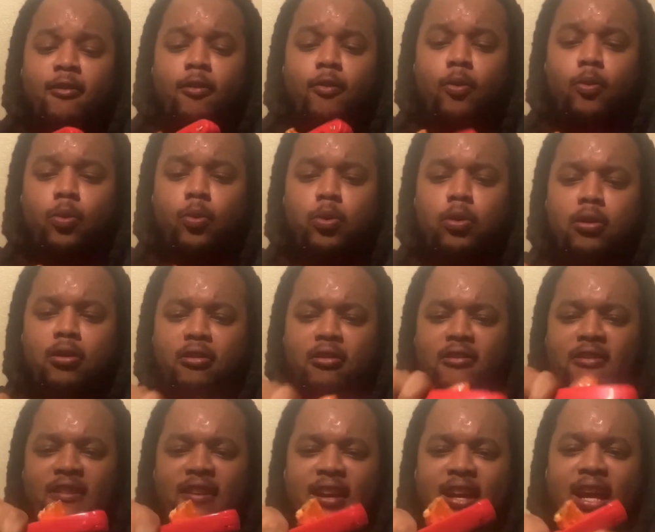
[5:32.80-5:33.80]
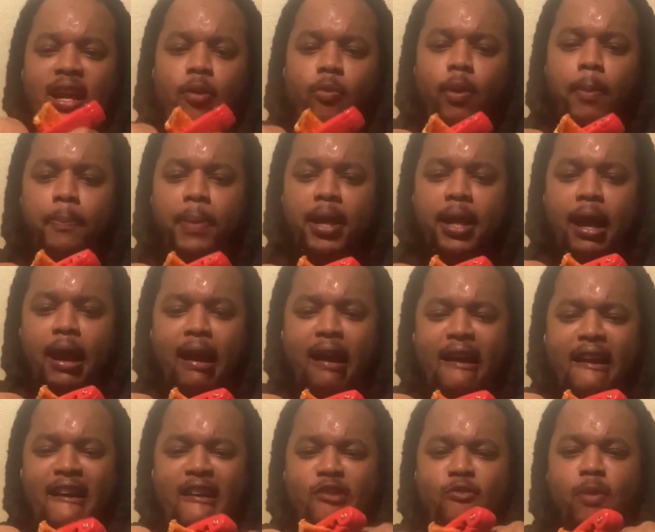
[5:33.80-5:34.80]
Ooh, gotta rip it,
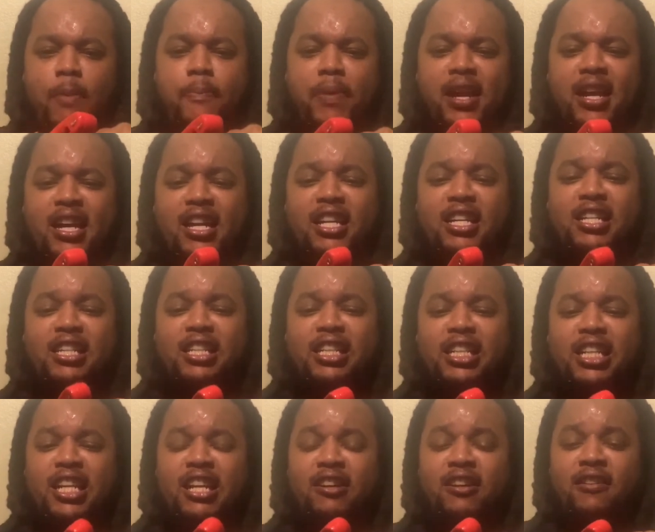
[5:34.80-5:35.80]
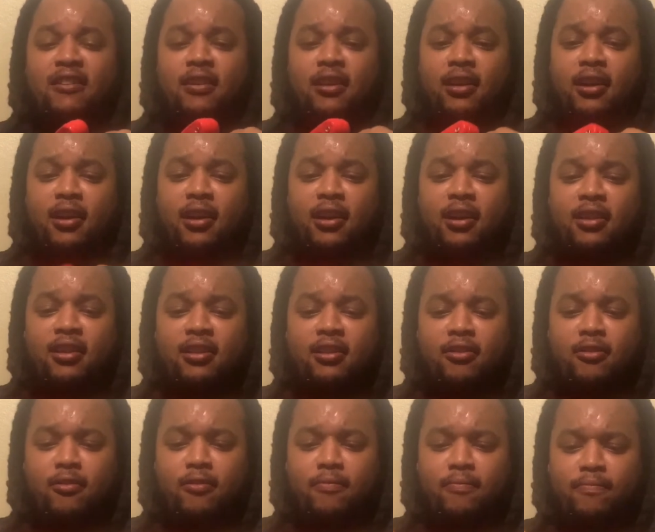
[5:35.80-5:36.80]
rip it good.
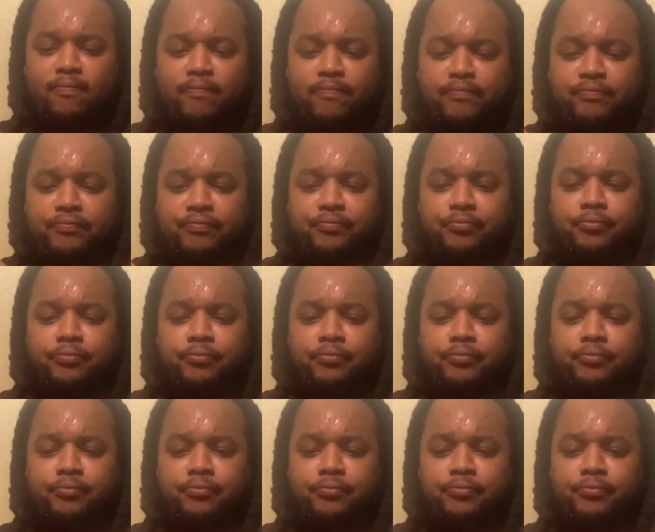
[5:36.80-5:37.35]
Mmm,